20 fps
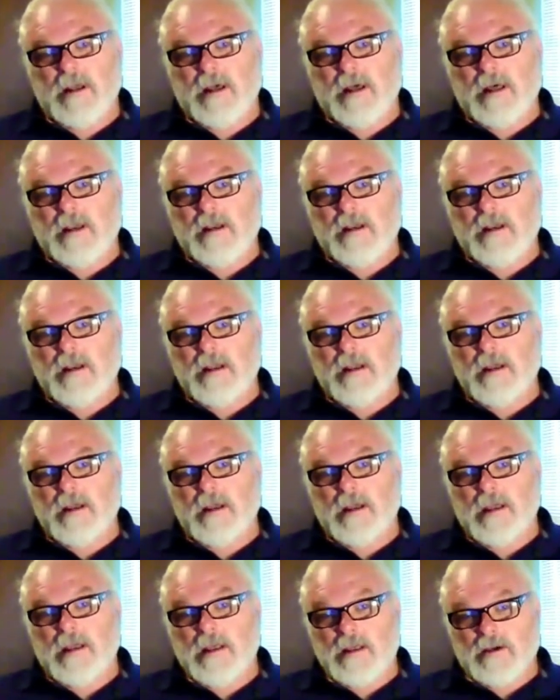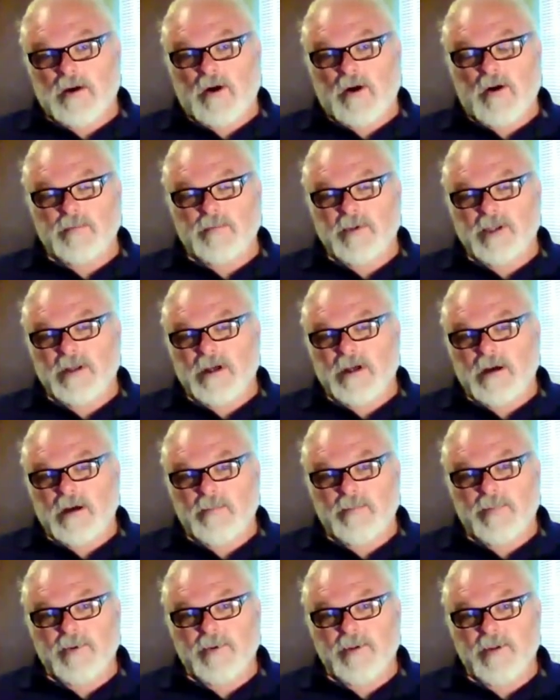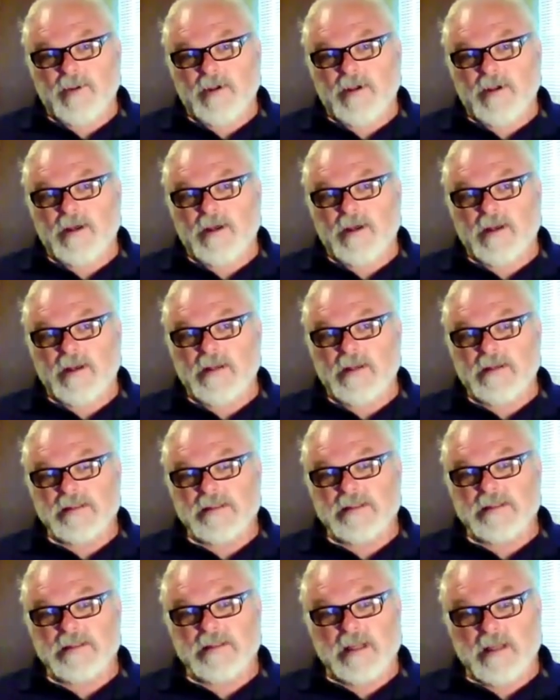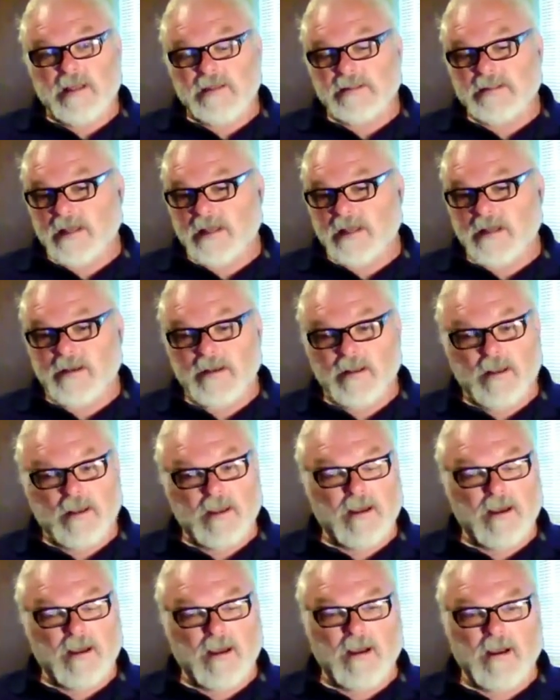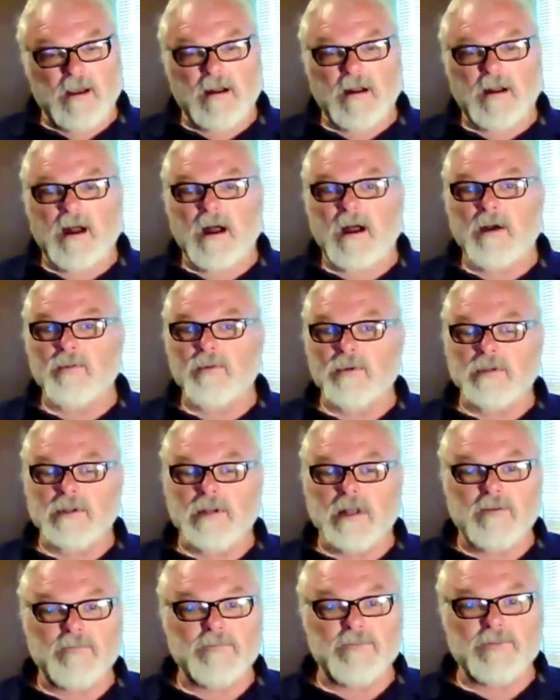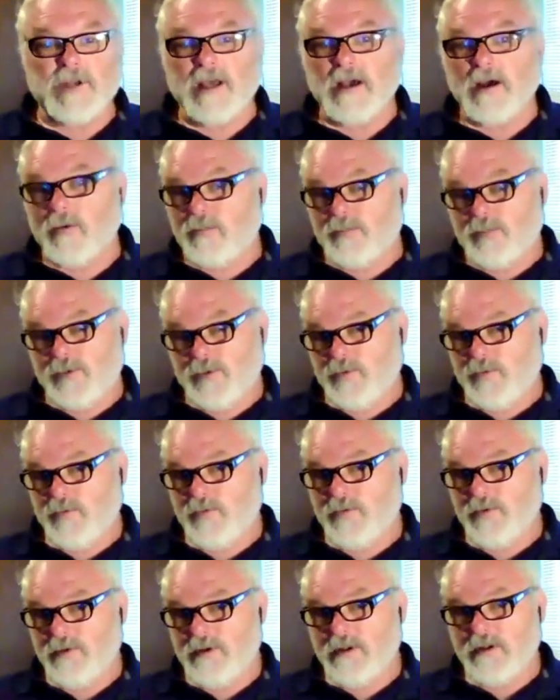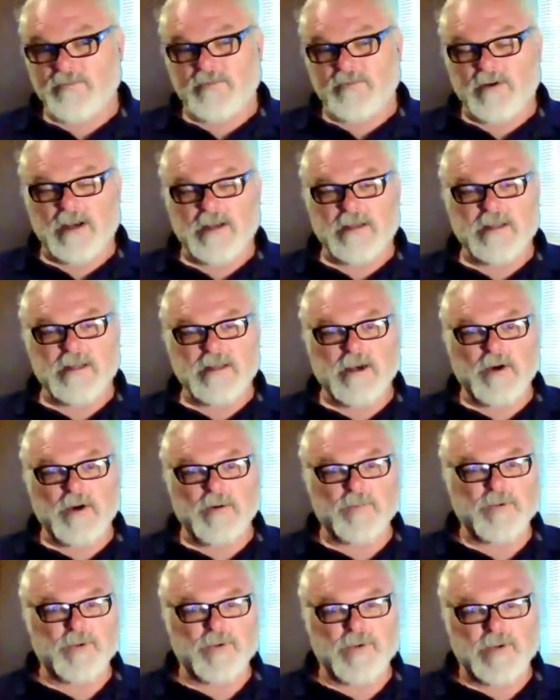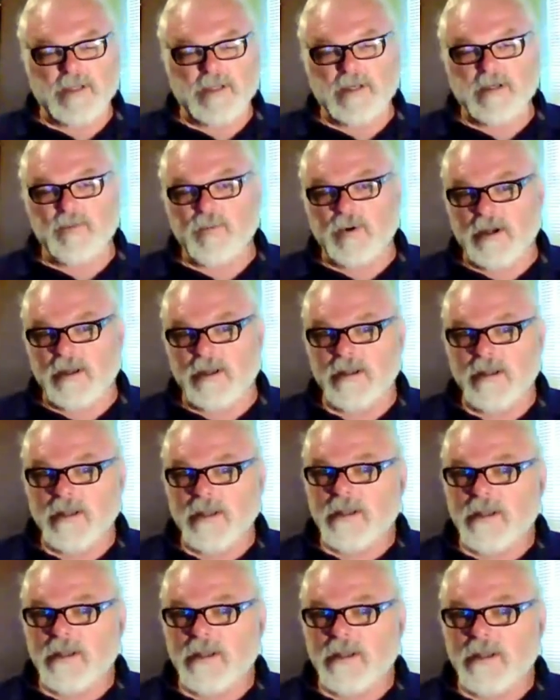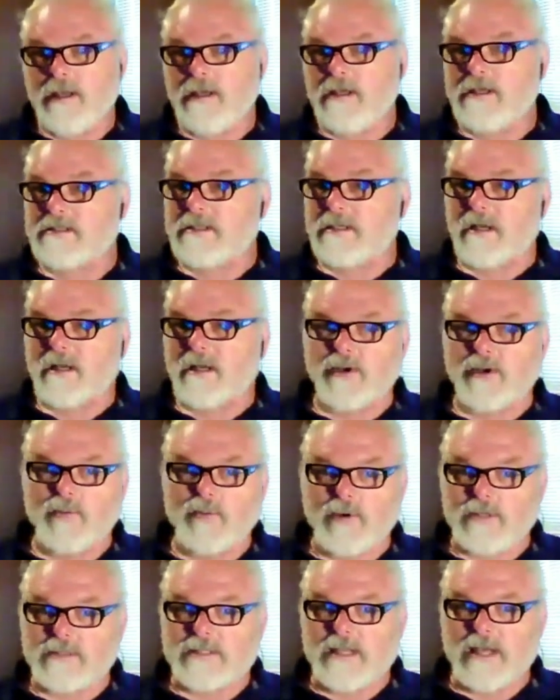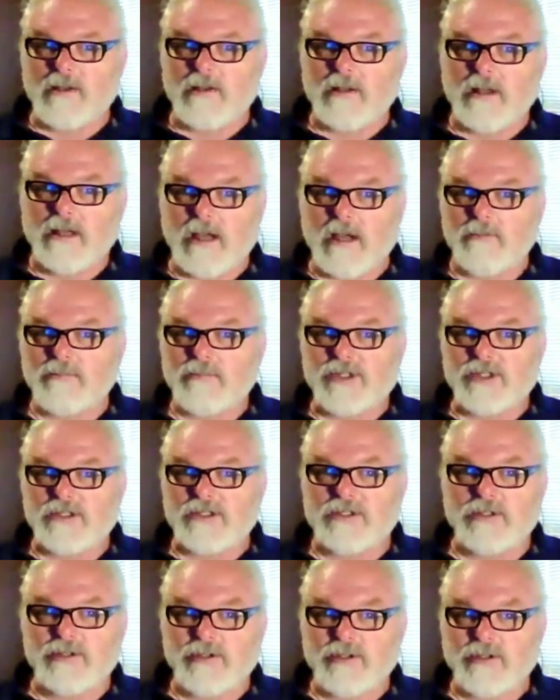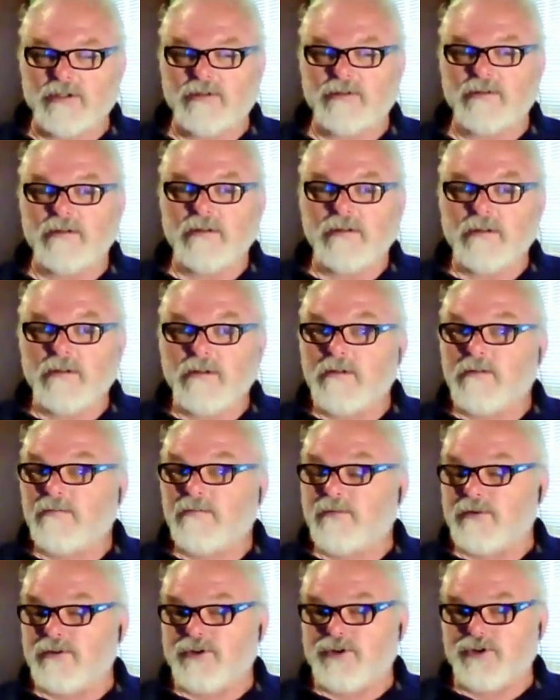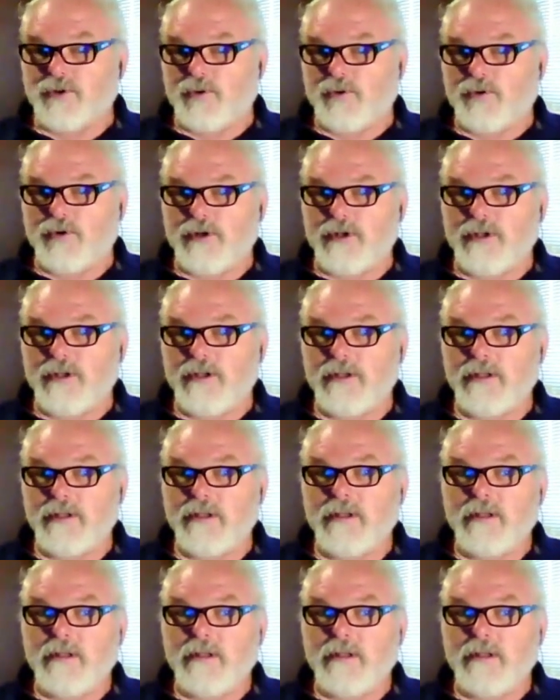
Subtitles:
And he called me up and he said, I would love to help you if I can help you in any way. He said, I don't want to sound like I'm just looking for a story.